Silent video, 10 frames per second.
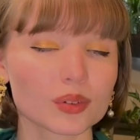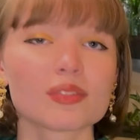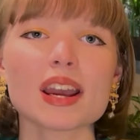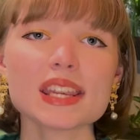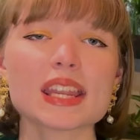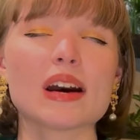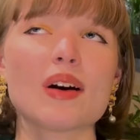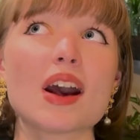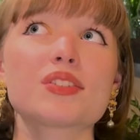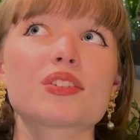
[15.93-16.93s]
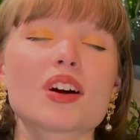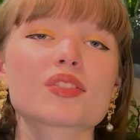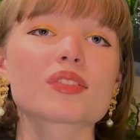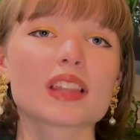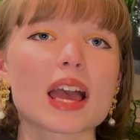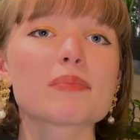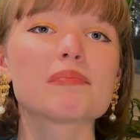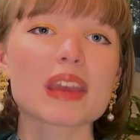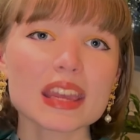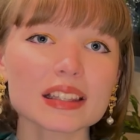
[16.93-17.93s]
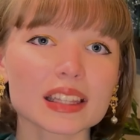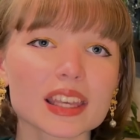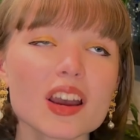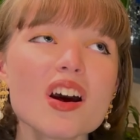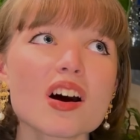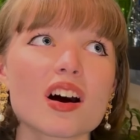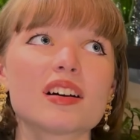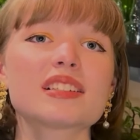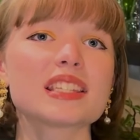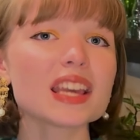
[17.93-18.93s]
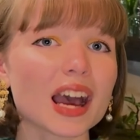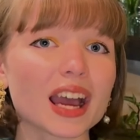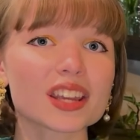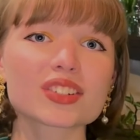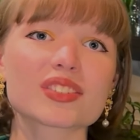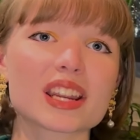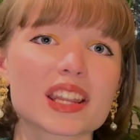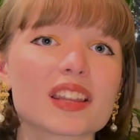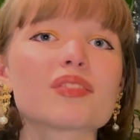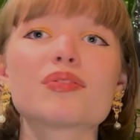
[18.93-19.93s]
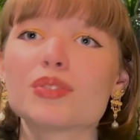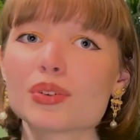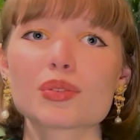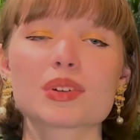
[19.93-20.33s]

Right now, astronauts rely mainly on dehydrated food,